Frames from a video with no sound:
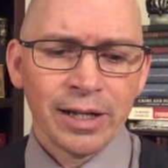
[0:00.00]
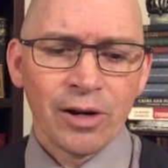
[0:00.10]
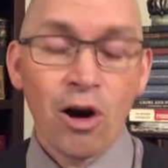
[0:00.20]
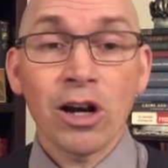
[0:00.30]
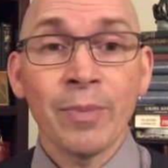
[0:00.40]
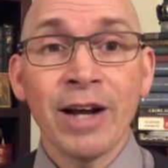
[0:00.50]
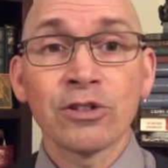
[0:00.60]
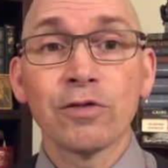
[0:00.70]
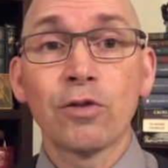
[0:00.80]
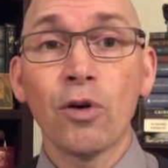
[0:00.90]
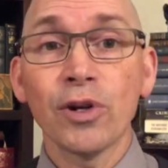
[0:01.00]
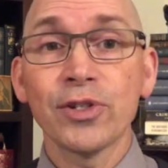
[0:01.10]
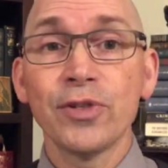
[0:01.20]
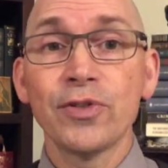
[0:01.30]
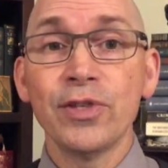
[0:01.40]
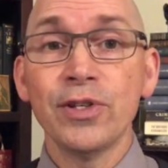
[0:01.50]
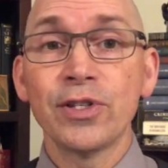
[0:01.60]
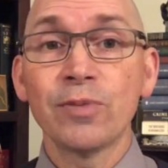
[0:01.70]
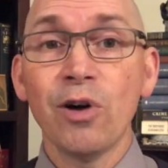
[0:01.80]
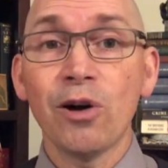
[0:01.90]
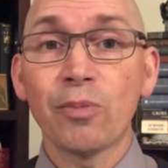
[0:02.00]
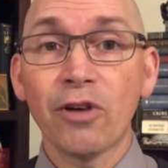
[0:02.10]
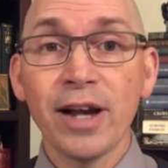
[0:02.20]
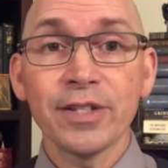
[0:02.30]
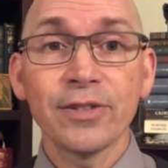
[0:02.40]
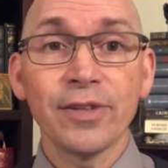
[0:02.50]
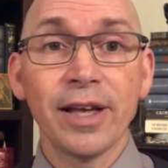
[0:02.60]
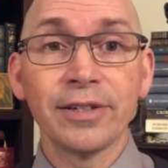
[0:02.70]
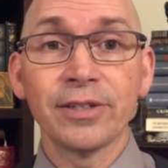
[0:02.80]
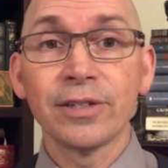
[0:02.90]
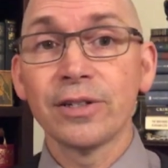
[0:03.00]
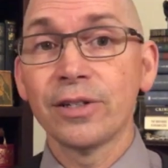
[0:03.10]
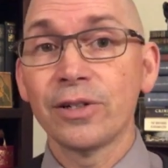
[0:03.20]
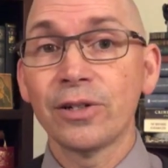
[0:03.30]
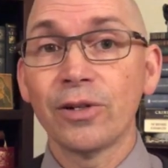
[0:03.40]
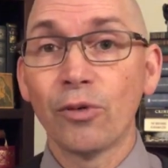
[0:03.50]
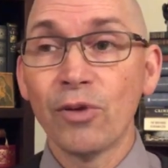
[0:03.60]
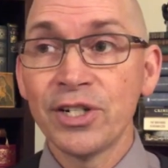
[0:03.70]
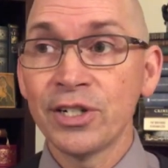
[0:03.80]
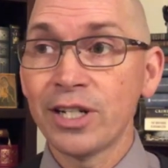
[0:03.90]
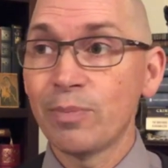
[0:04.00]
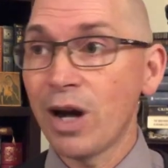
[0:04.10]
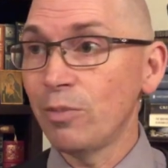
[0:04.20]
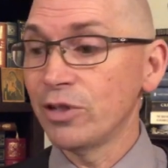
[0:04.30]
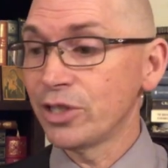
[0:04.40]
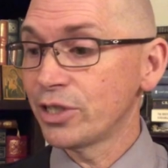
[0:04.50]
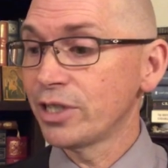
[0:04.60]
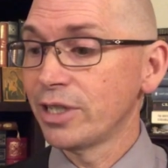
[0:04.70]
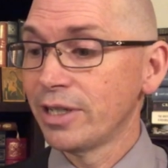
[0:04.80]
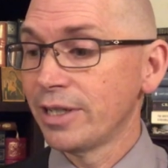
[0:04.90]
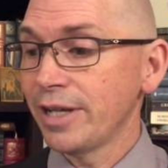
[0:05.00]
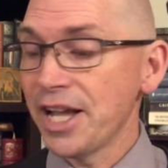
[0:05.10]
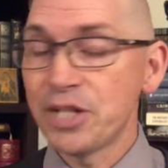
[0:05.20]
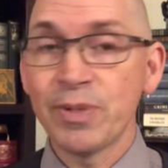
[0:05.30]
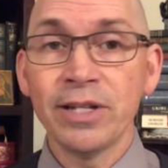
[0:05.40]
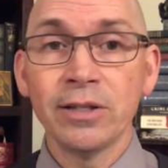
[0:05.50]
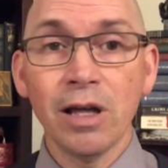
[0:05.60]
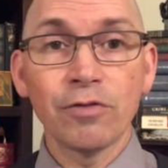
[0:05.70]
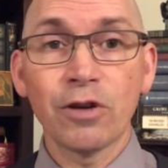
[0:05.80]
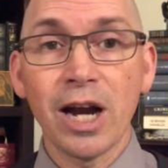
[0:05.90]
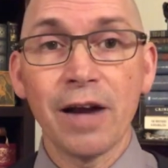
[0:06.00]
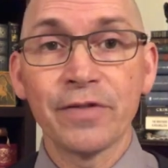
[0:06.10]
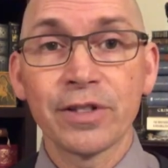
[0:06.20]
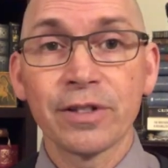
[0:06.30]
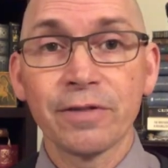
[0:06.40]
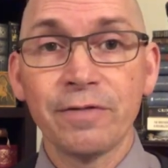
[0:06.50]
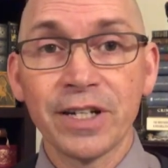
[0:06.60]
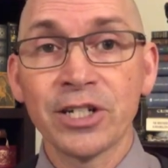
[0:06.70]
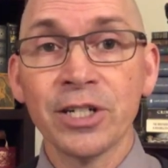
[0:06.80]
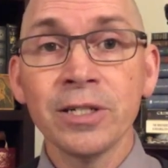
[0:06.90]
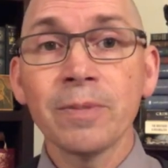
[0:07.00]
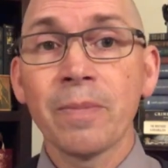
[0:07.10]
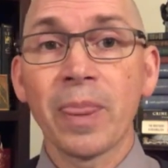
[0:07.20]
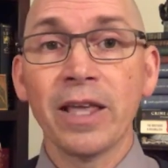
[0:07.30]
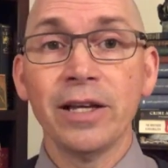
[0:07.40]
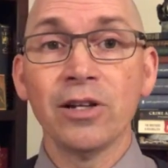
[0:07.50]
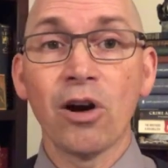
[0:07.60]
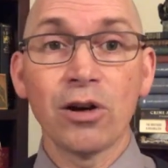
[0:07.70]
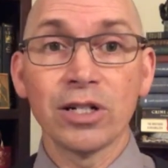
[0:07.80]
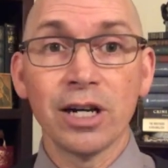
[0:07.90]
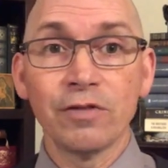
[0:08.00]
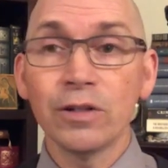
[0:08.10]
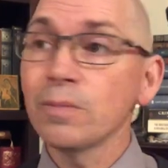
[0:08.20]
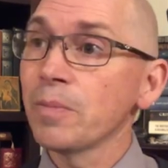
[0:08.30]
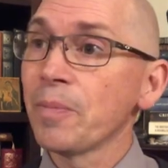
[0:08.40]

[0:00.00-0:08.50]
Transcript: Arkham House, of course, is the small press that originally published H.P. Lovecraft's fiction in hardcover.